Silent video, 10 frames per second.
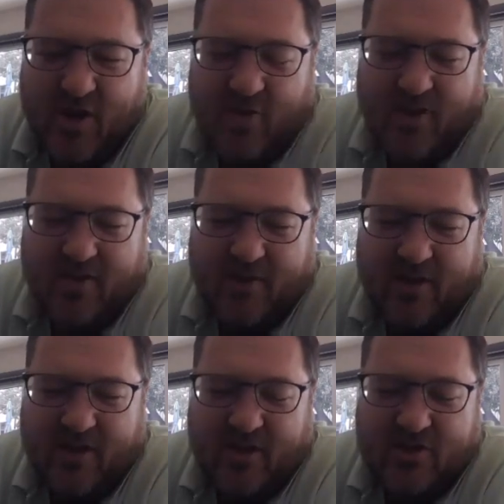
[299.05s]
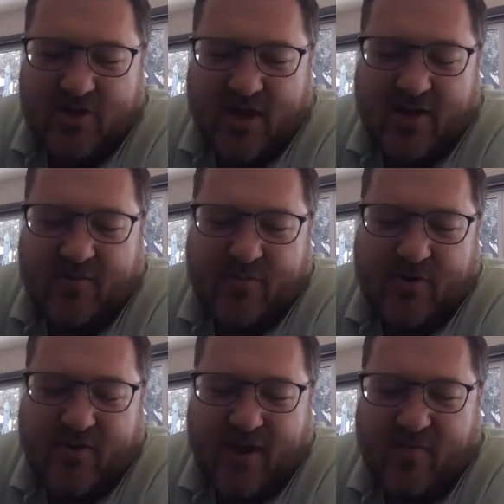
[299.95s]
we try to
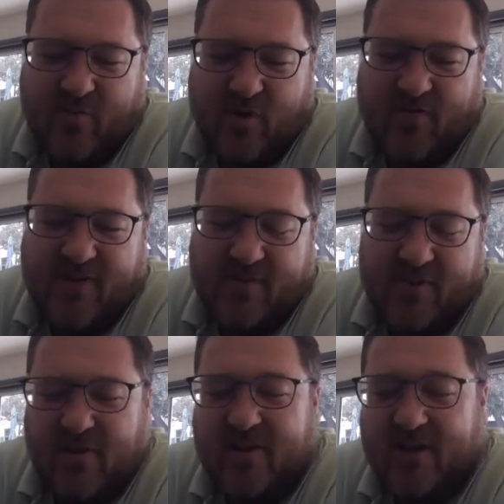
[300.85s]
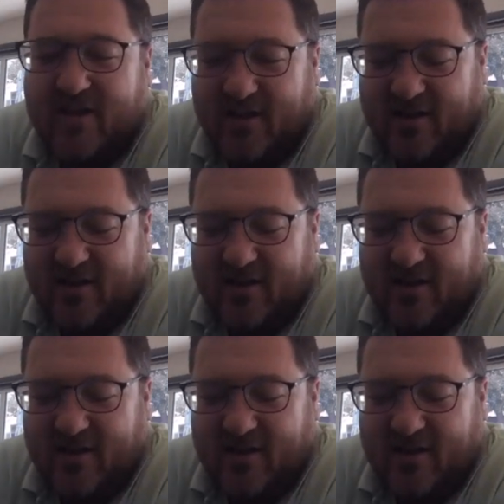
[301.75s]
provide more visibility